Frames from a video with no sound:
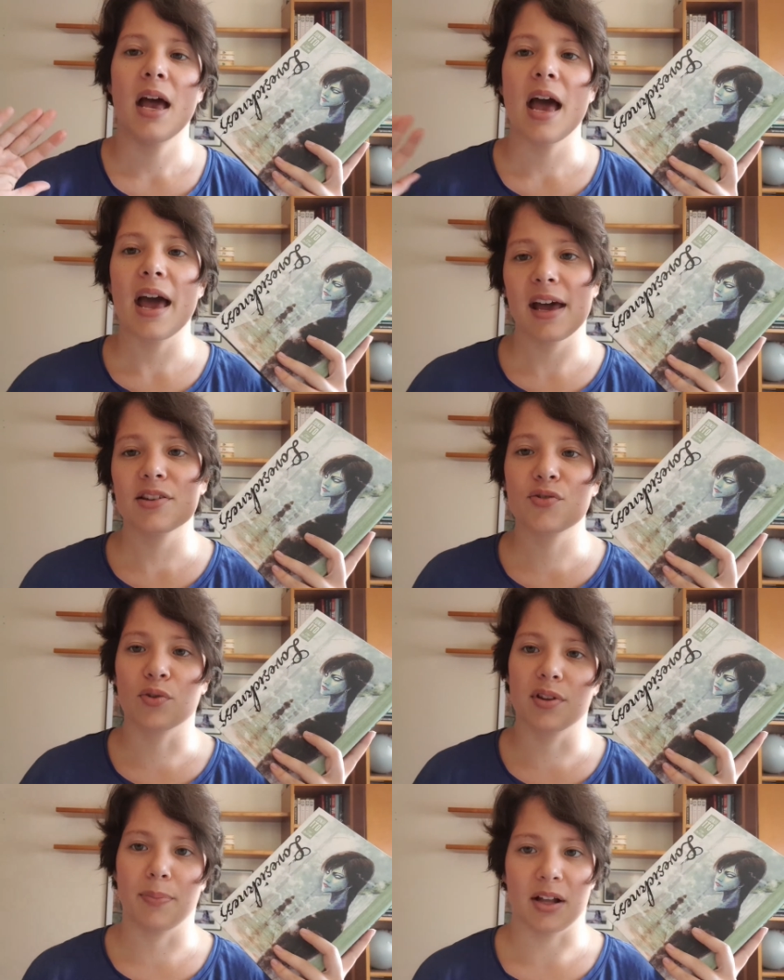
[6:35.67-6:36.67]
As for
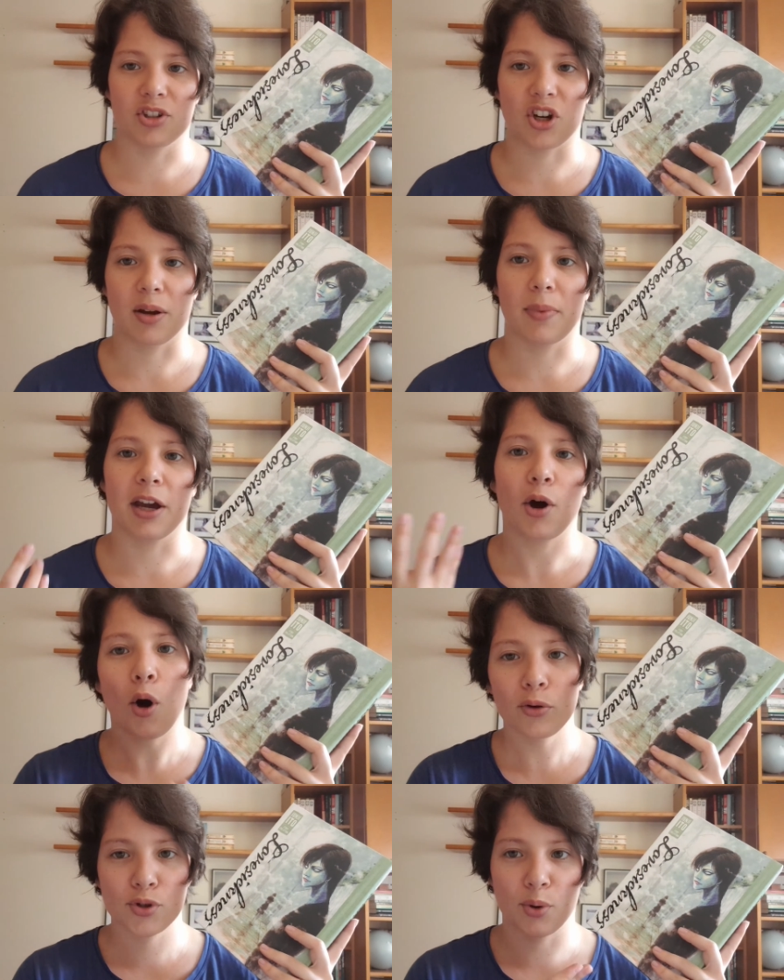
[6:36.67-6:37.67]
the Bell Chime, I
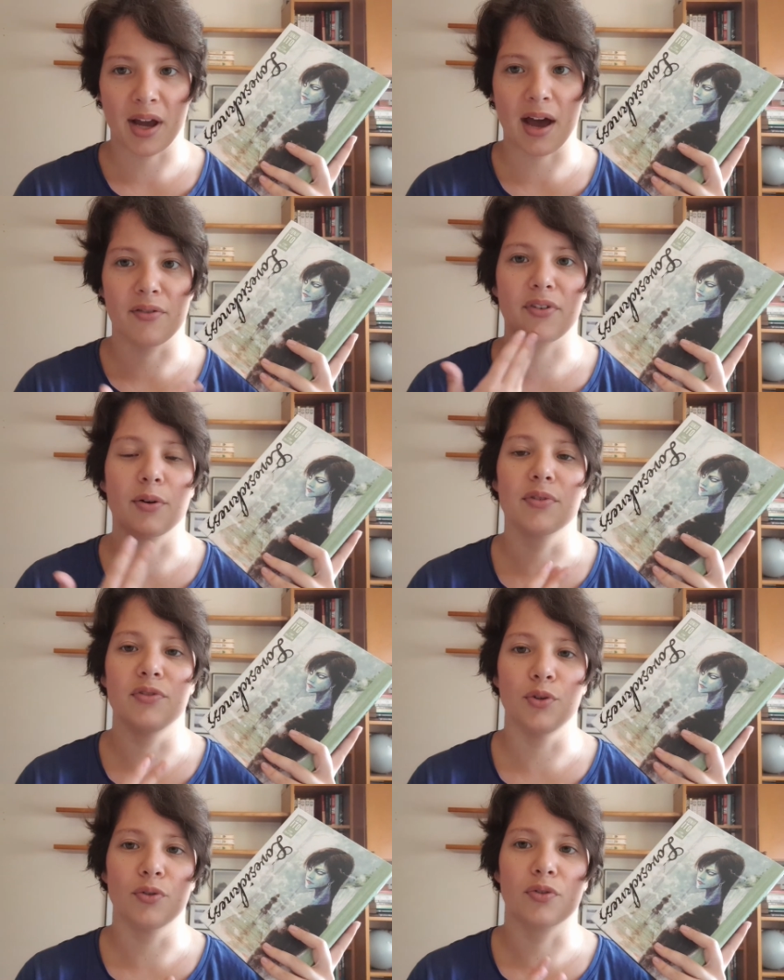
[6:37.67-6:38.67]
also have a
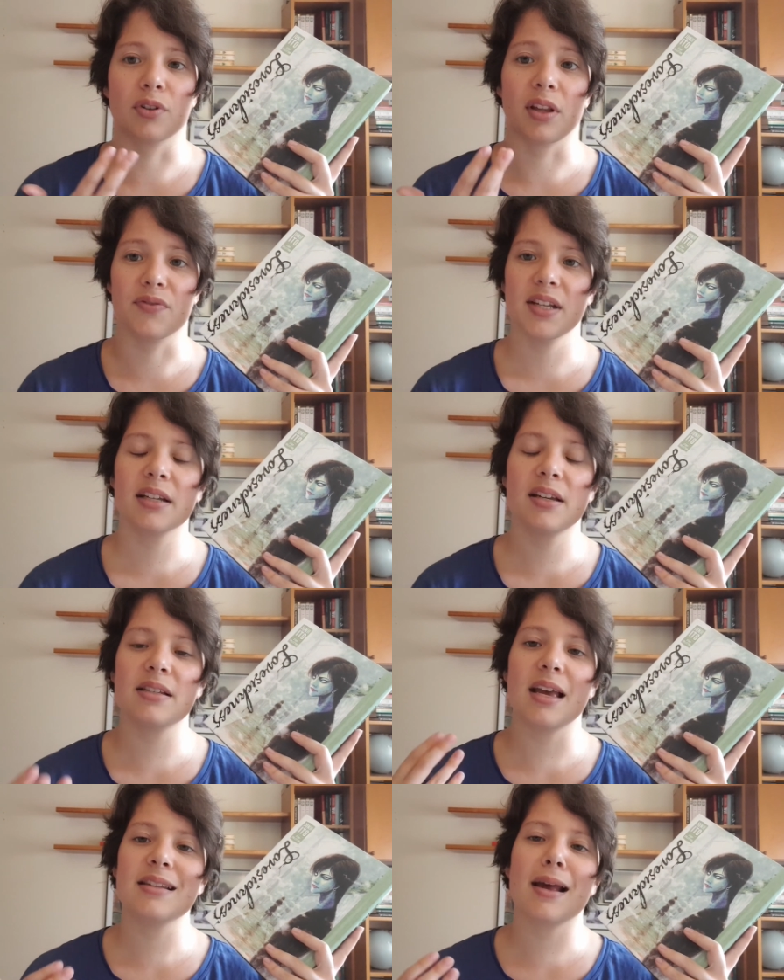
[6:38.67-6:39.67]
review for Lovesickness,
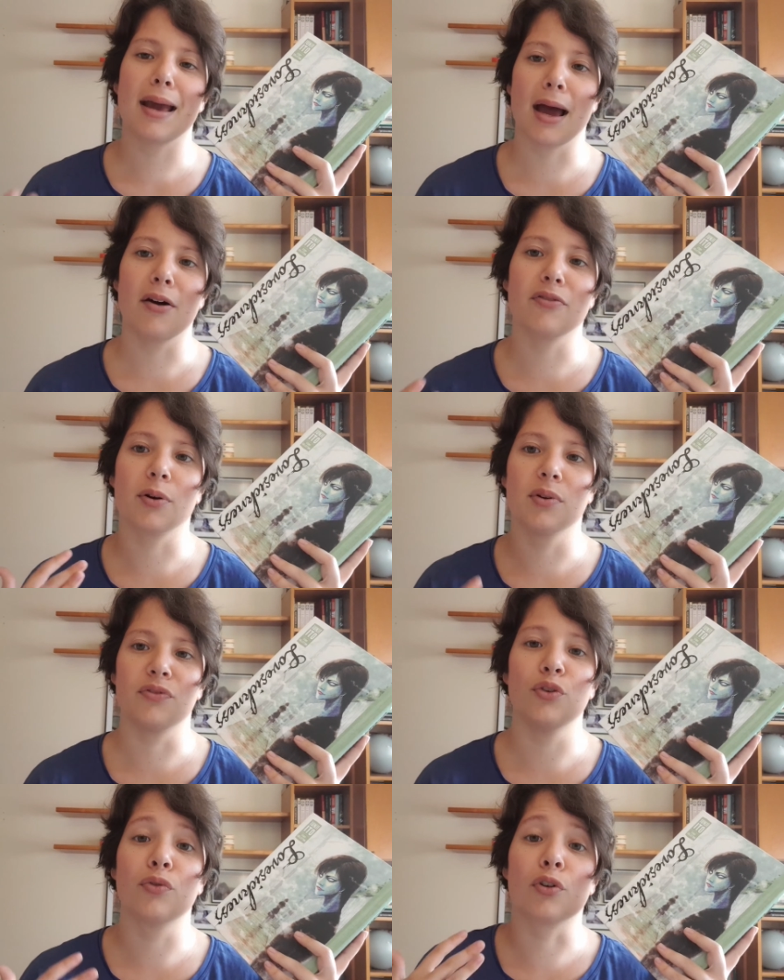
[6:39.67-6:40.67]
as I have a
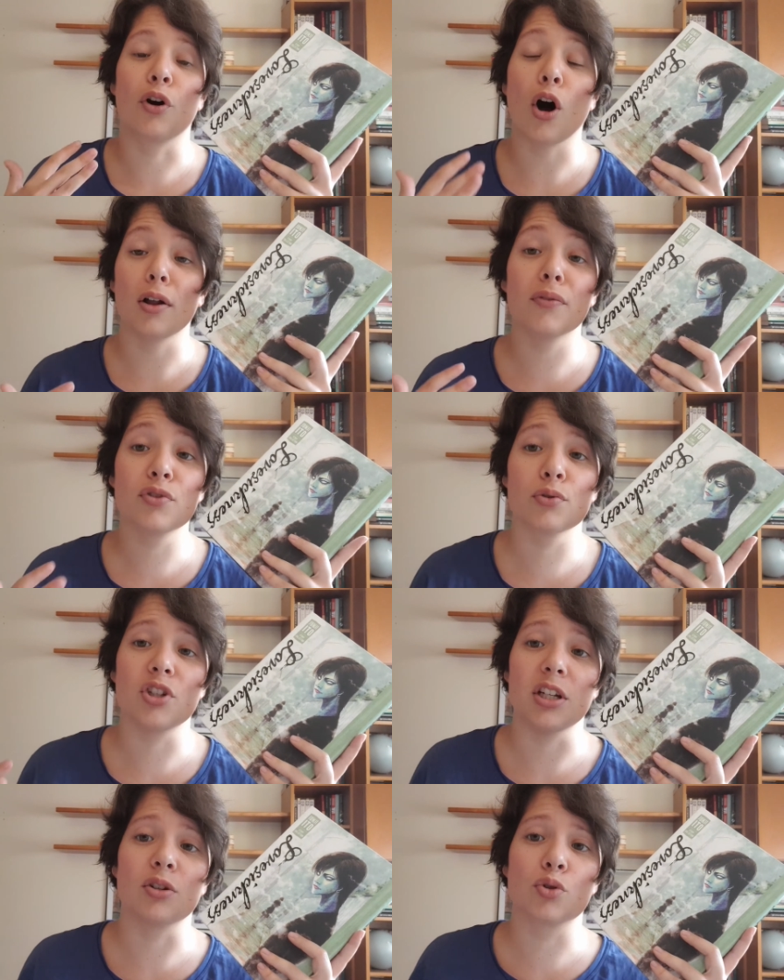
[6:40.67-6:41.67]
review for all of
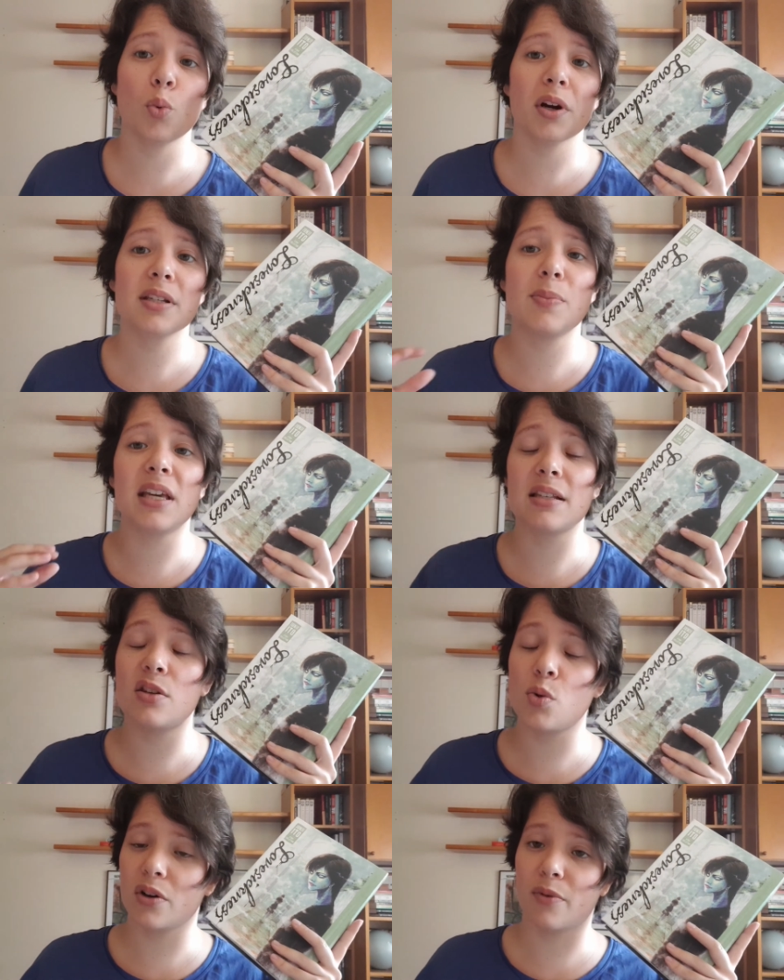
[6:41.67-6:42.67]
Junji Ito's works, because he's
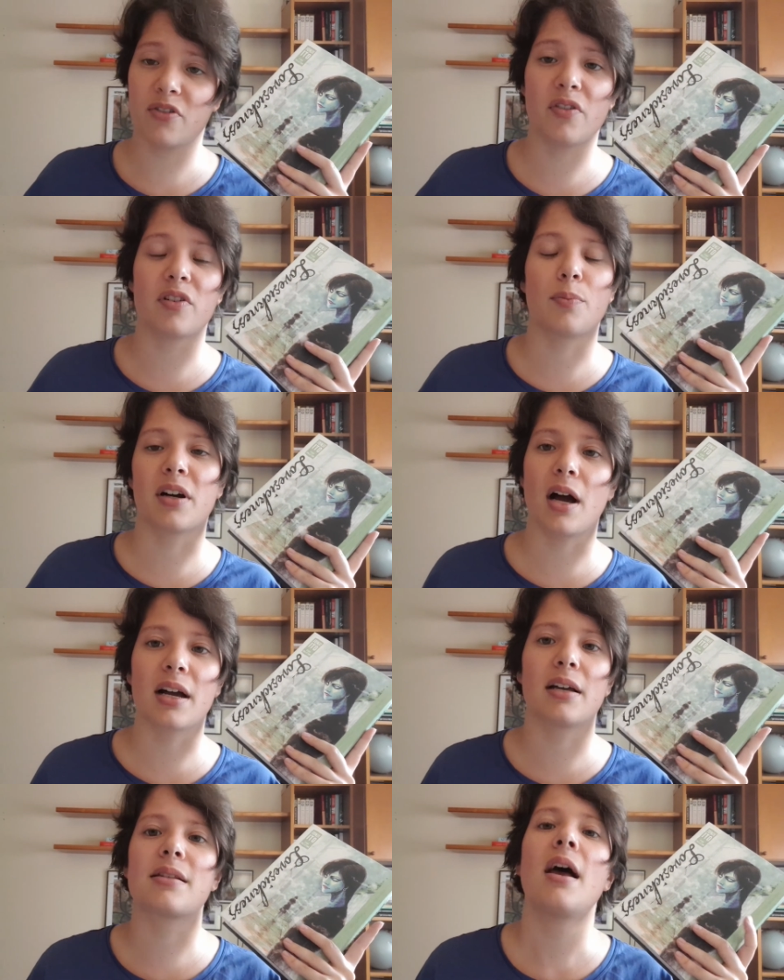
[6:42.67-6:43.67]
one of my favorite
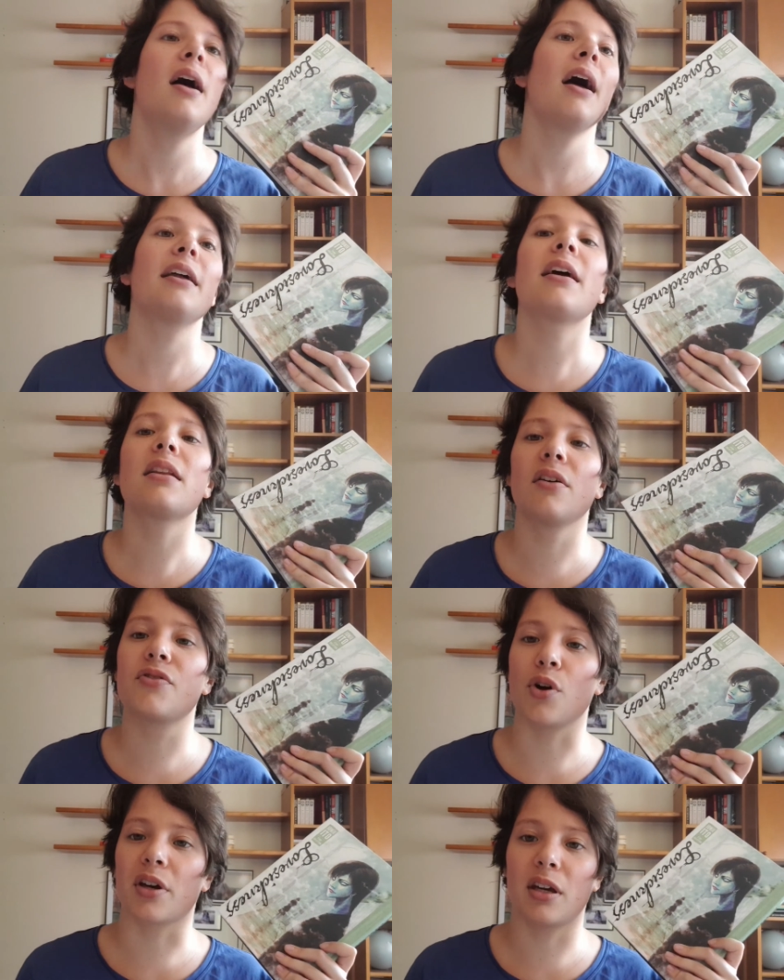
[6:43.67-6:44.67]
mangakas and I love
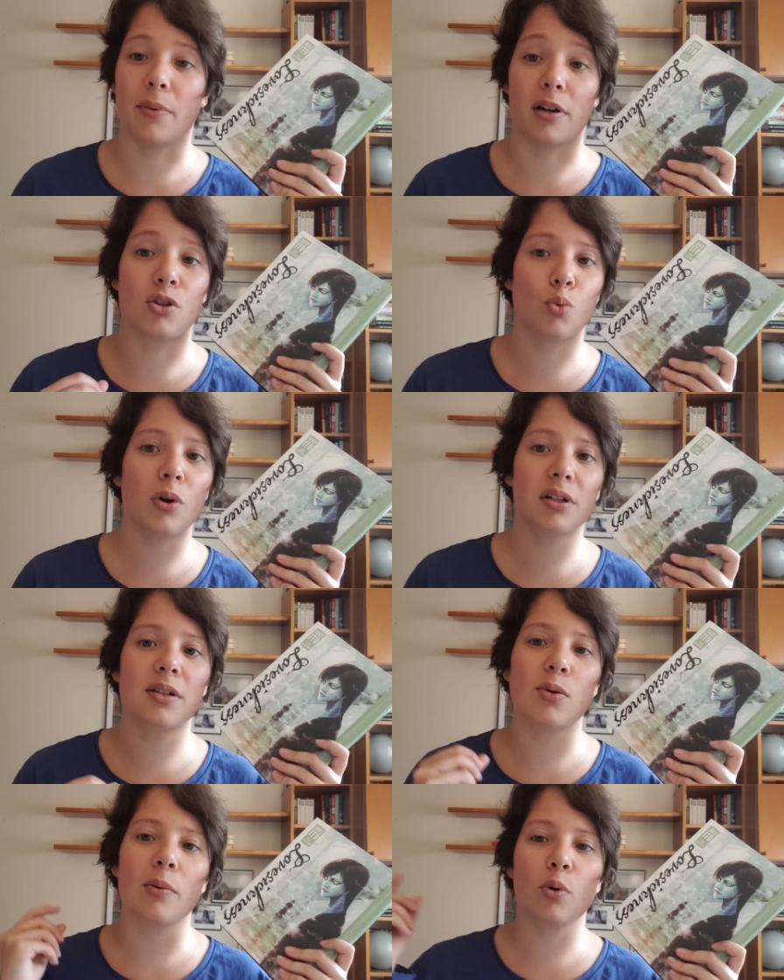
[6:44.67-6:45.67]
talking about his works,
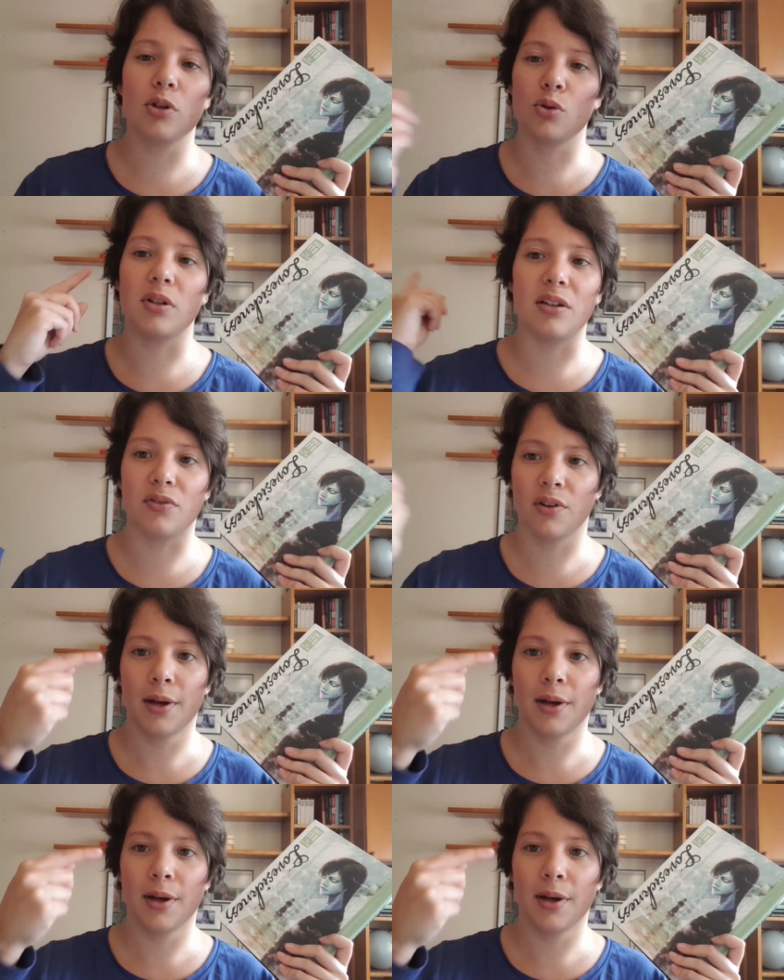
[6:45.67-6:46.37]
so I'm going to leave